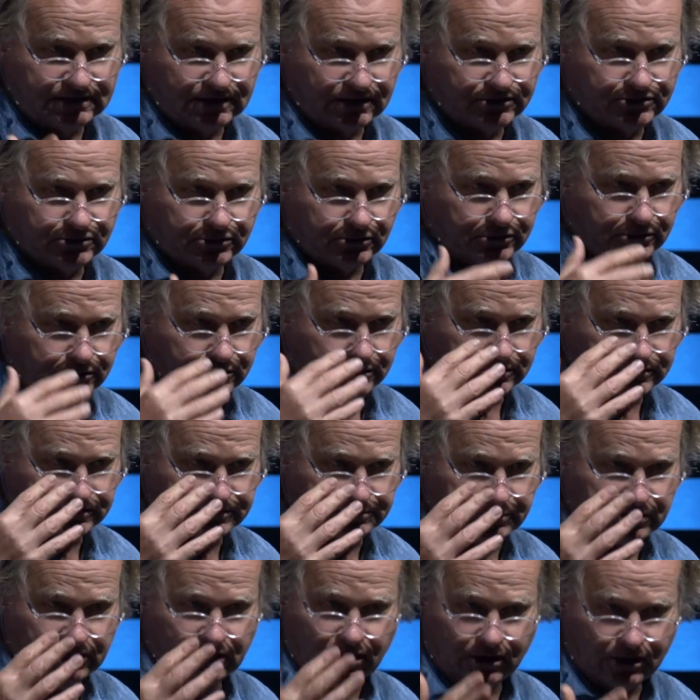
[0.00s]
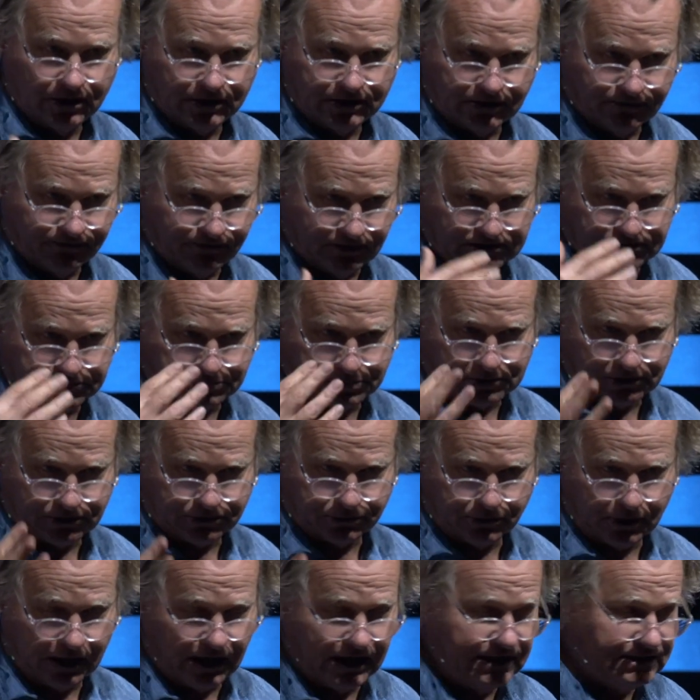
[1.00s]
atolls beyond the visible
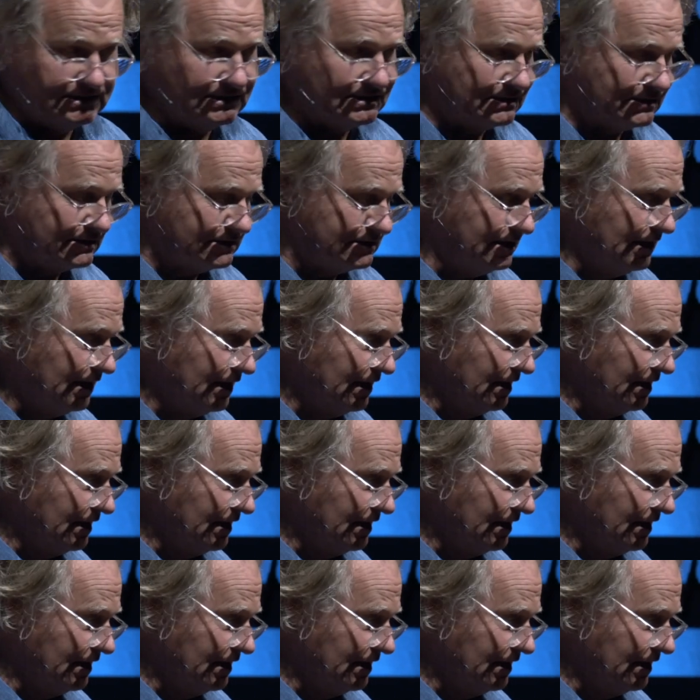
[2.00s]
horizon